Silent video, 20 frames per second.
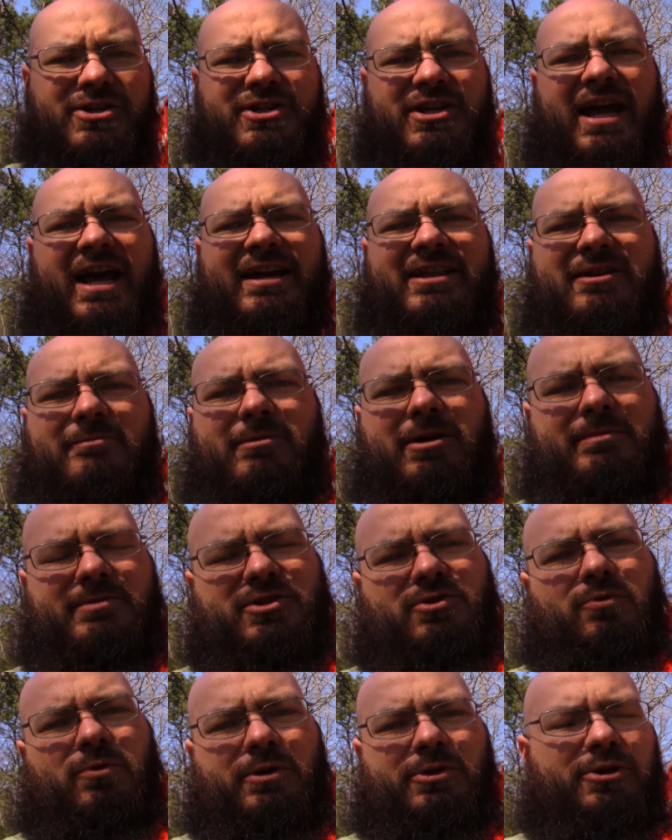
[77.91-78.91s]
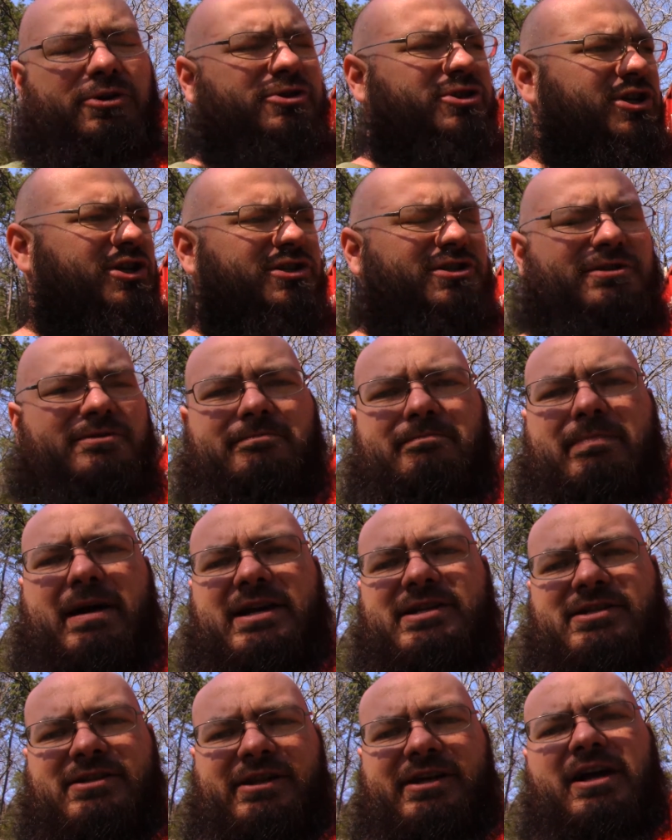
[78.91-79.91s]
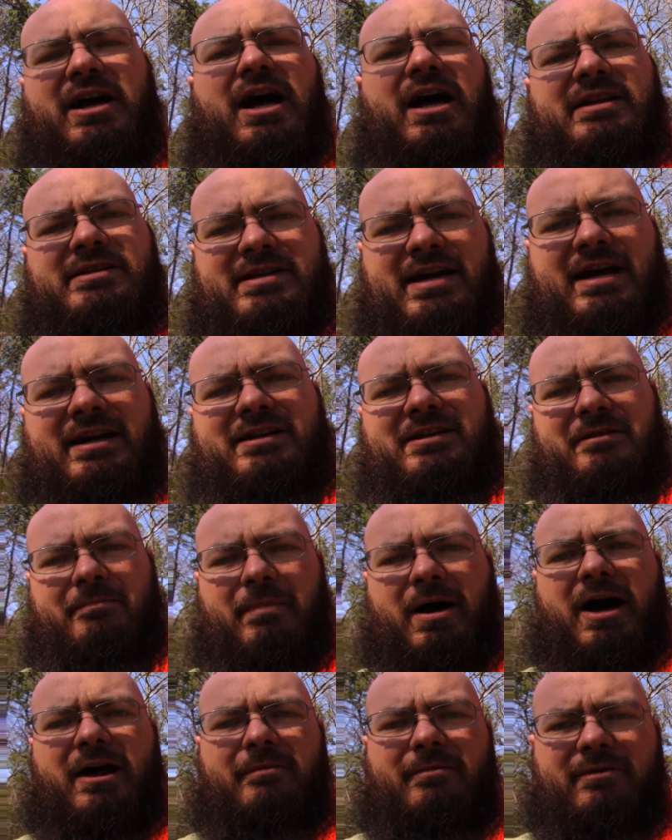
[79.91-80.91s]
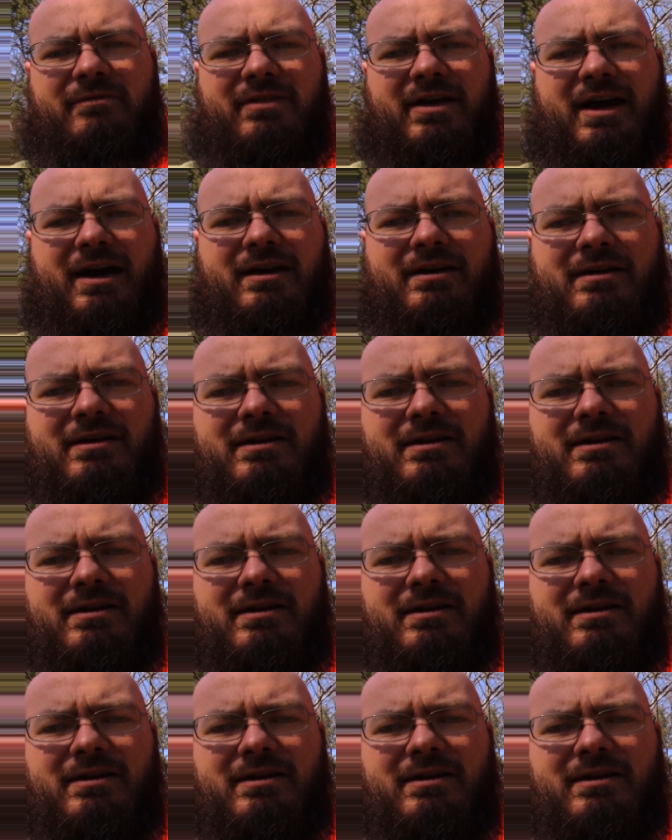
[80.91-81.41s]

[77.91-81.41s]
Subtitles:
stack them up so where they're just basically contacting the bottom of that